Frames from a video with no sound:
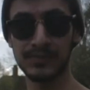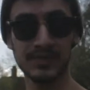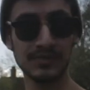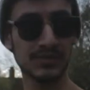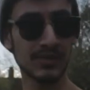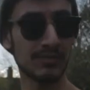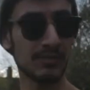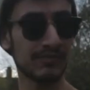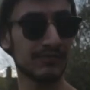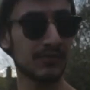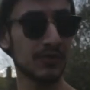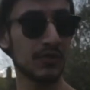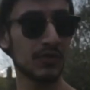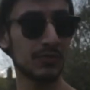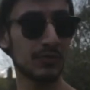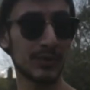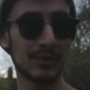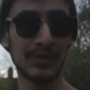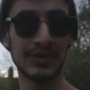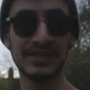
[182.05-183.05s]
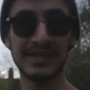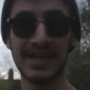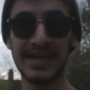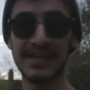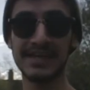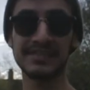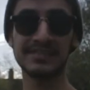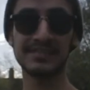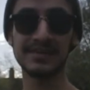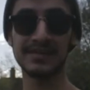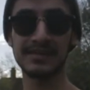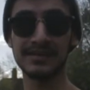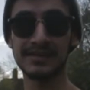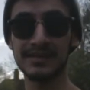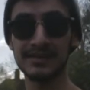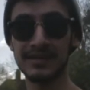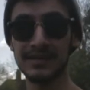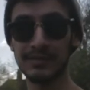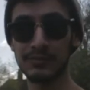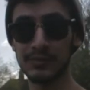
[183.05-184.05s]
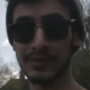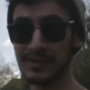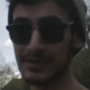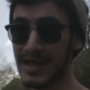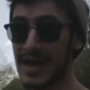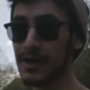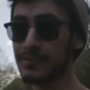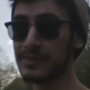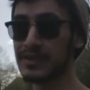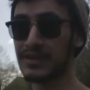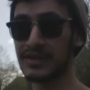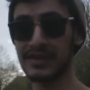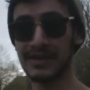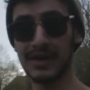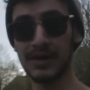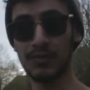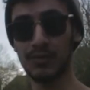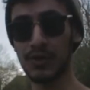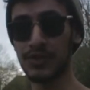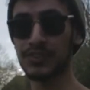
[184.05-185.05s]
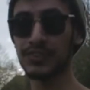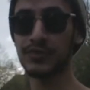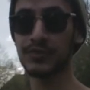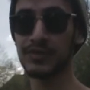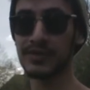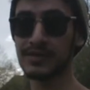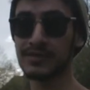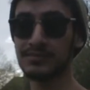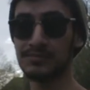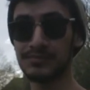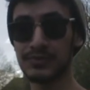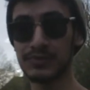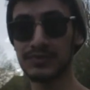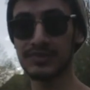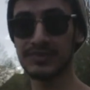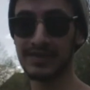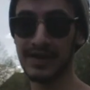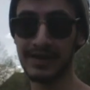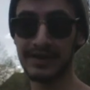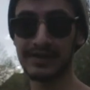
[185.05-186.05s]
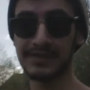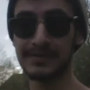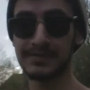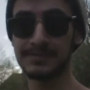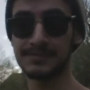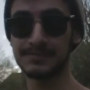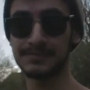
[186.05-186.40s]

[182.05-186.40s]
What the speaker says: So before we were looking at ethene, we'll now be looking at 1,3-butadiene.